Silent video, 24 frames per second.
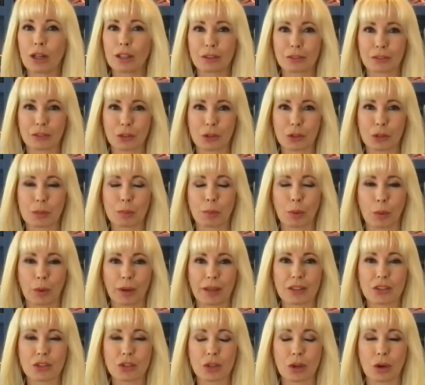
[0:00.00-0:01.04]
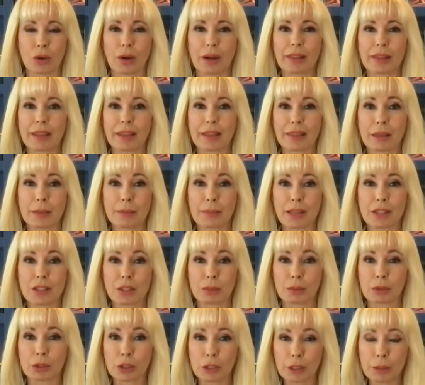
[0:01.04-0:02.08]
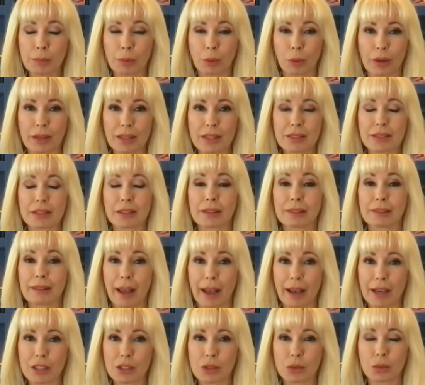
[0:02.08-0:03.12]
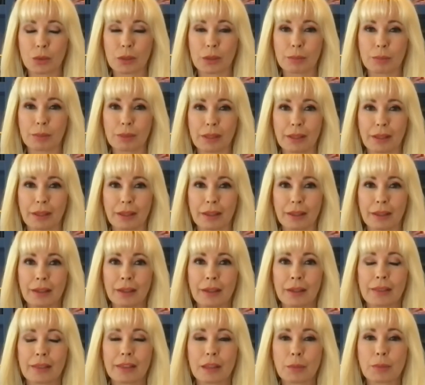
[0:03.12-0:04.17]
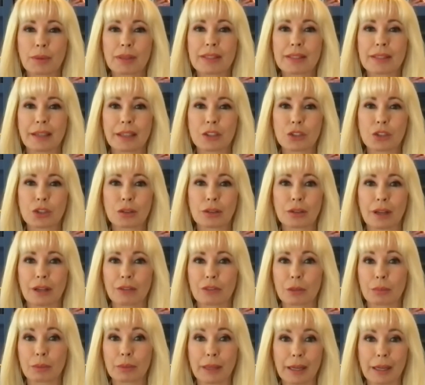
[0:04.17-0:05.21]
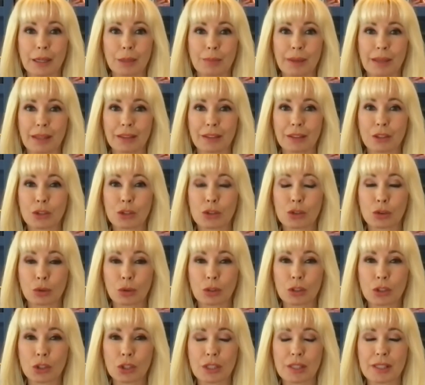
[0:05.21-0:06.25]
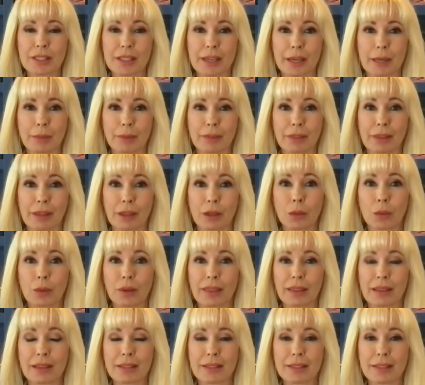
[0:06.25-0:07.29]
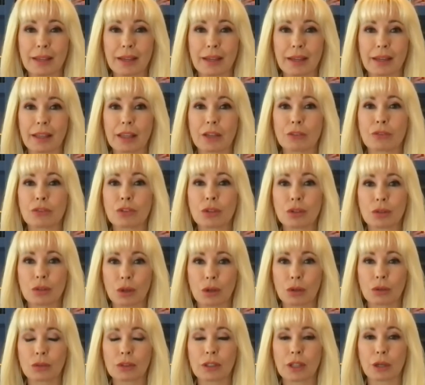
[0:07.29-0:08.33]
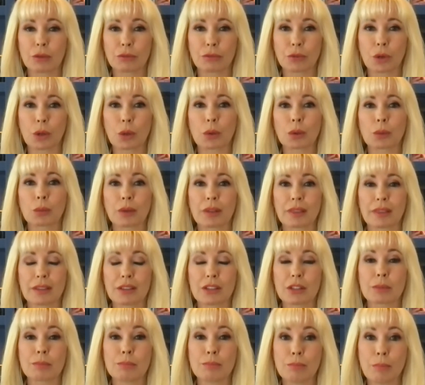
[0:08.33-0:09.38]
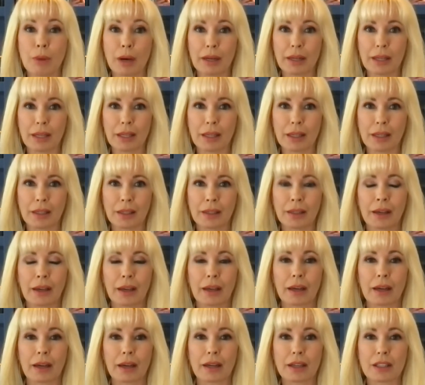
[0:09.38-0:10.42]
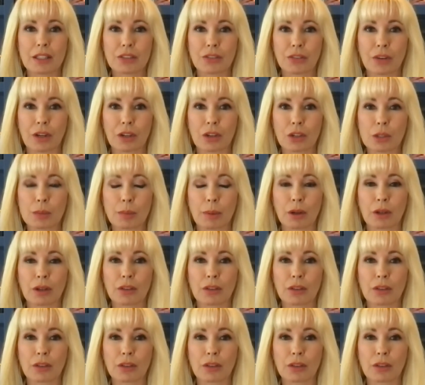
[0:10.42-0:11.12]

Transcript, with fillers: all of those points. So I think they made some good points. The last one being the potential of a blackmail extortion type thing when they said, if you don't come forward with this money uh, as far as